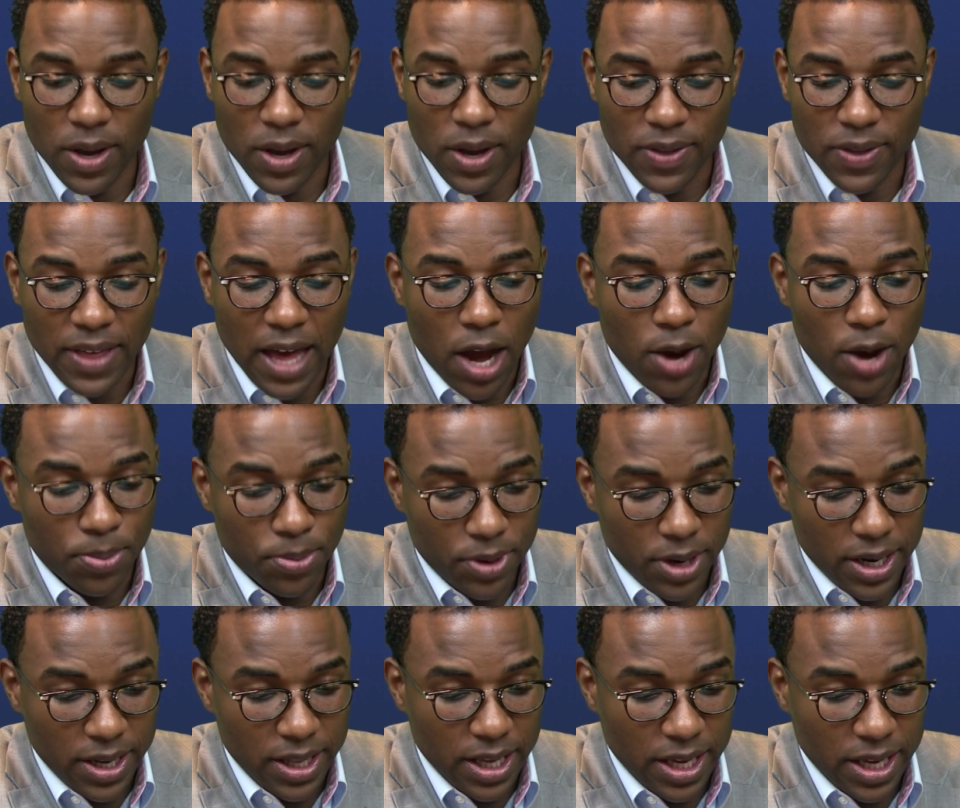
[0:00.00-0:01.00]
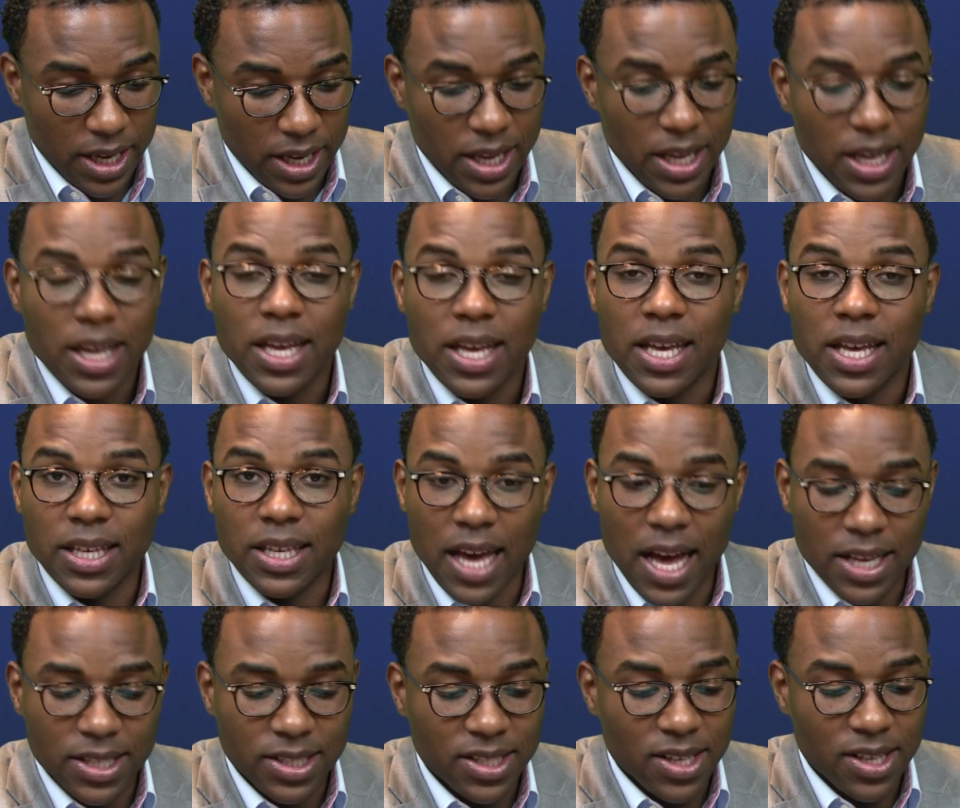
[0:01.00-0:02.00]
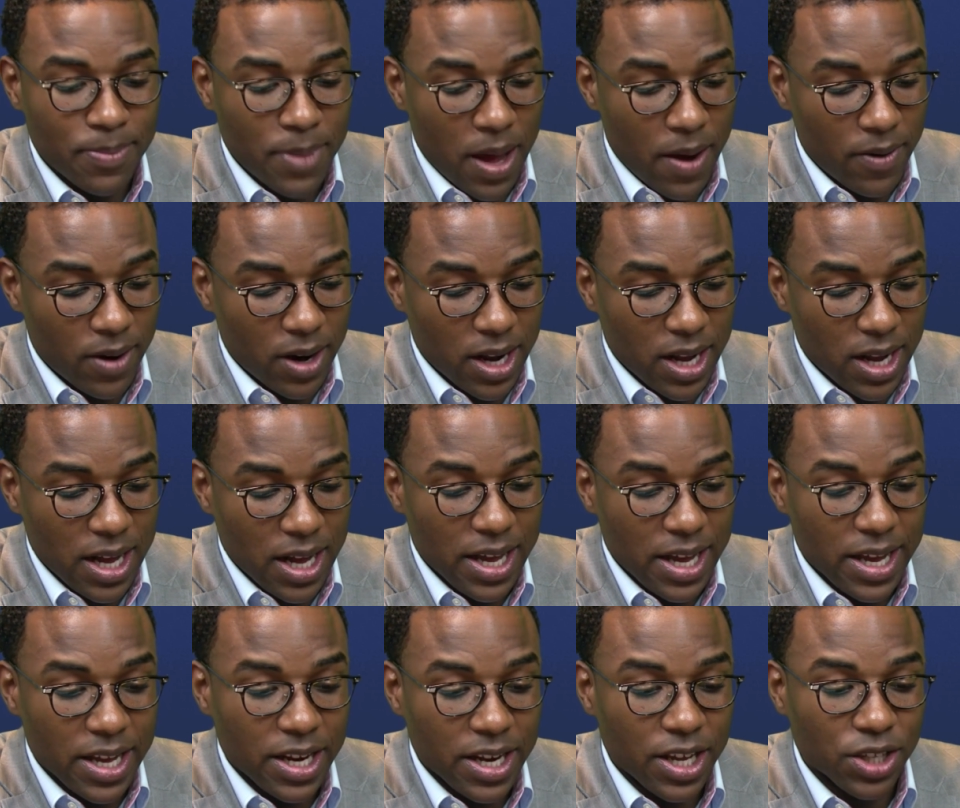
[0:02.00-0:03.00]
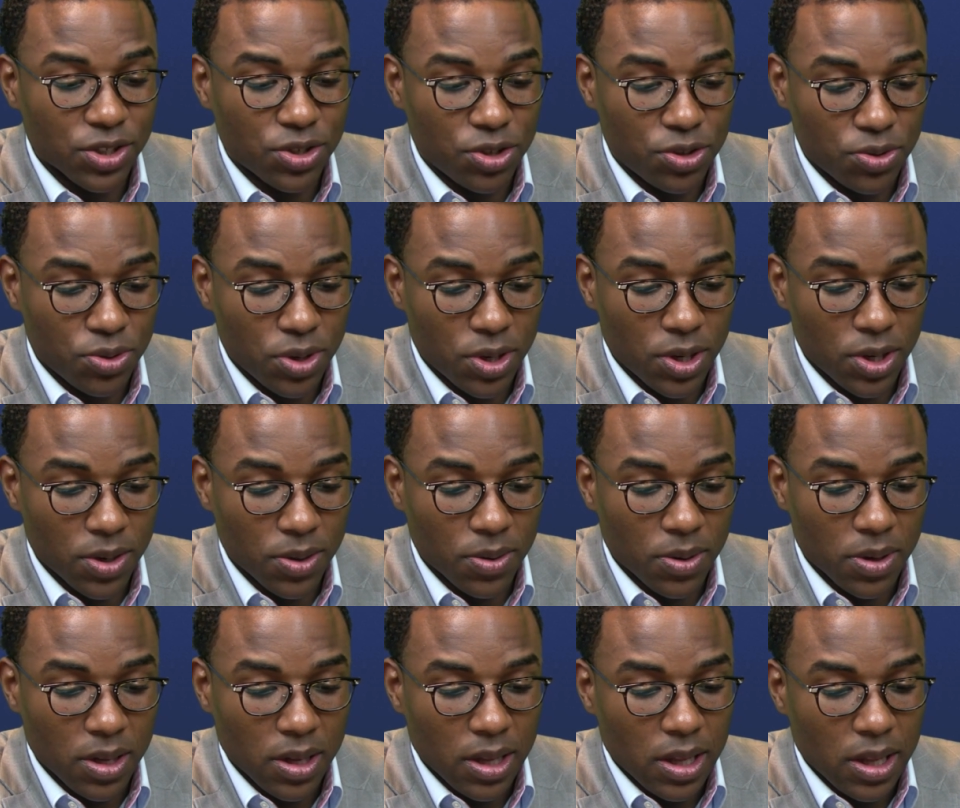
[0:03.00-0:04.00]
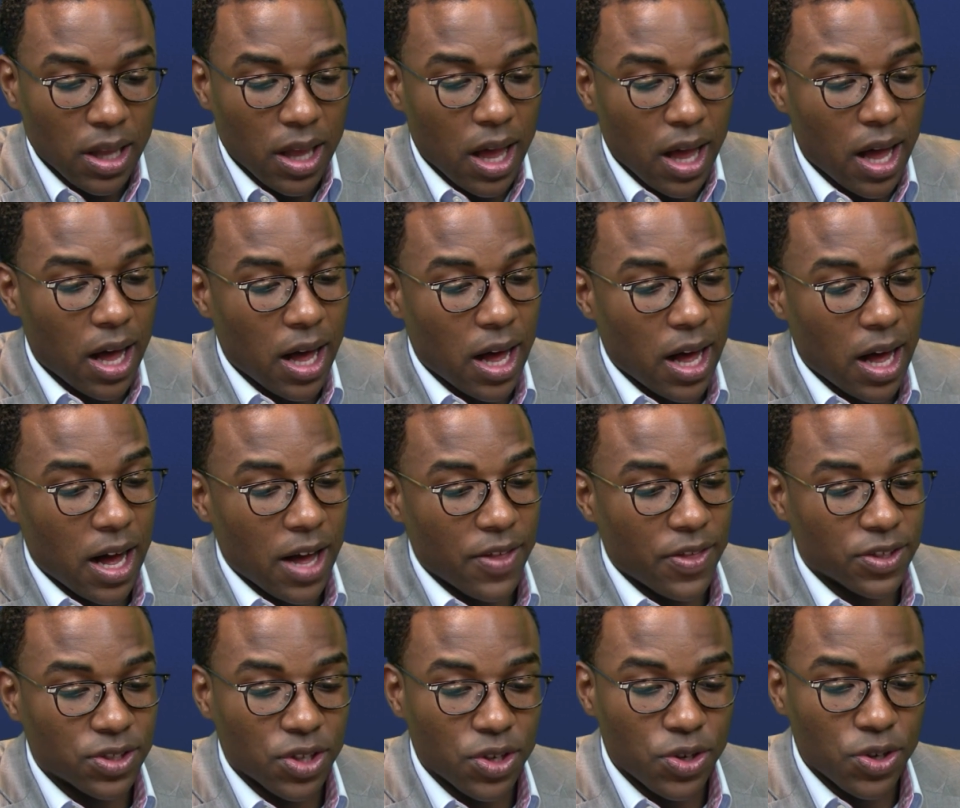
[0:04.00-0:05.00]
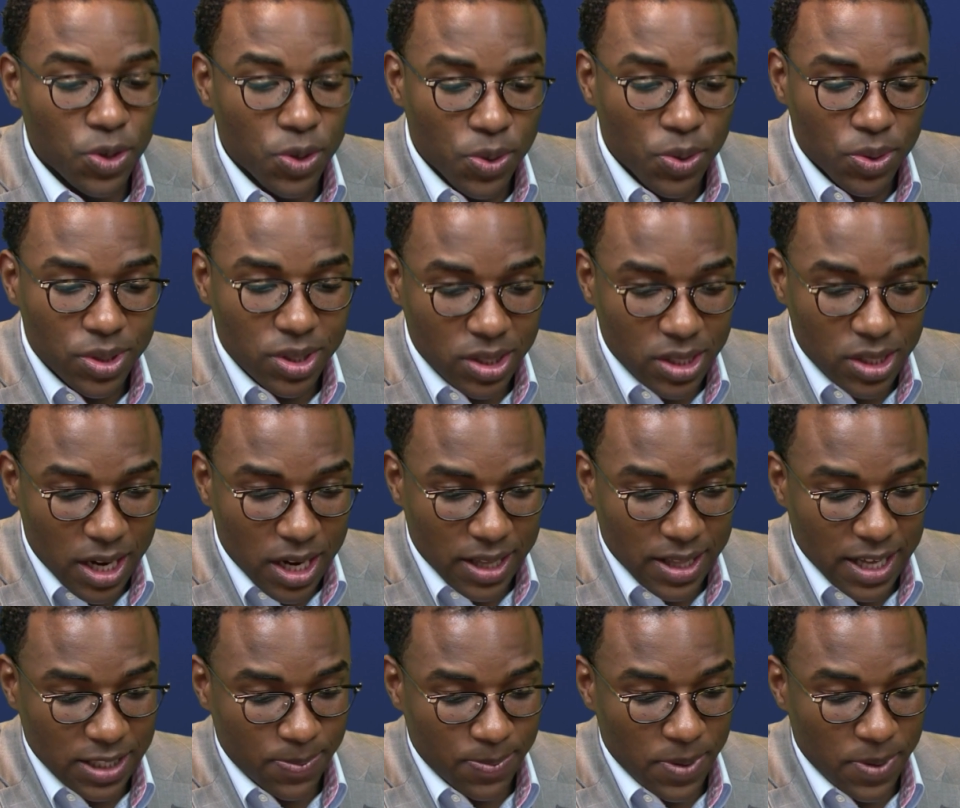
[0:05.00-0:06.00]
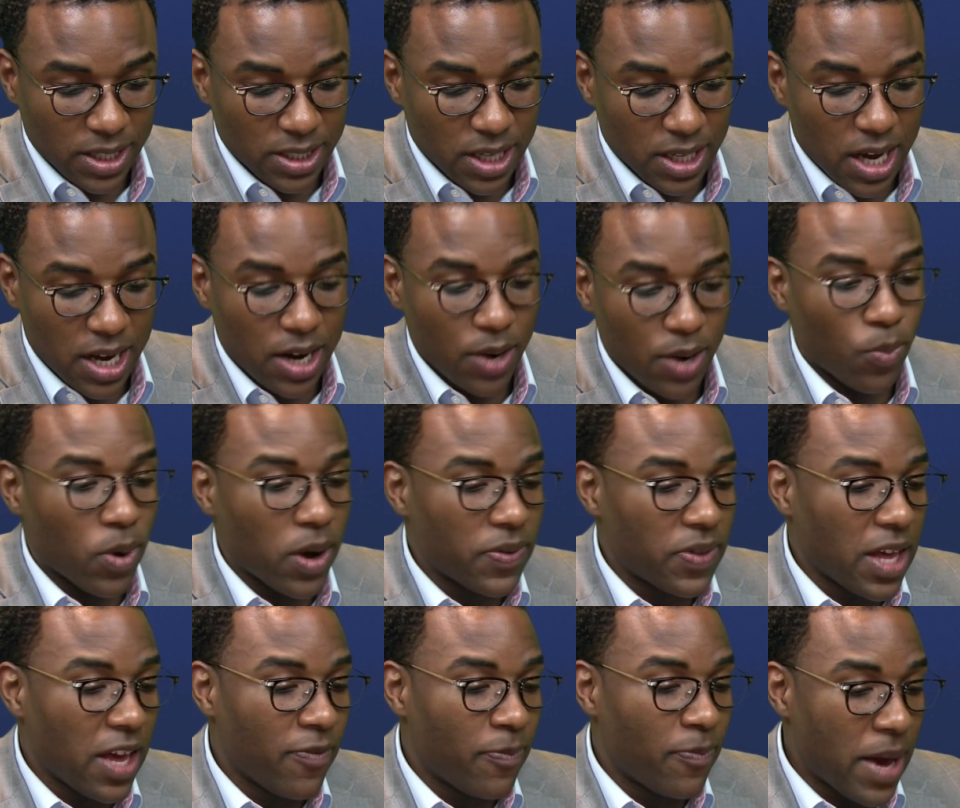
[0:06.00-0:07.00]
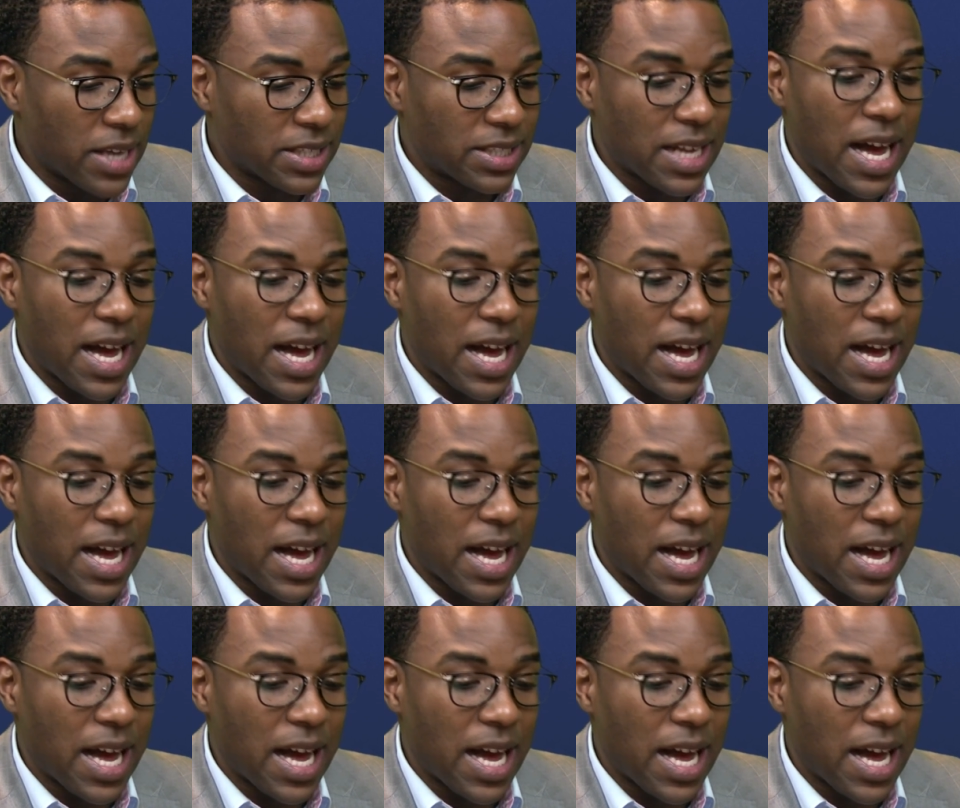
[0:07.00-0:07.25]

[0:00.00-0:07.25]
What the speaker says: without breathing. Yes, America, it is true. This is a new study that's being done, and what they've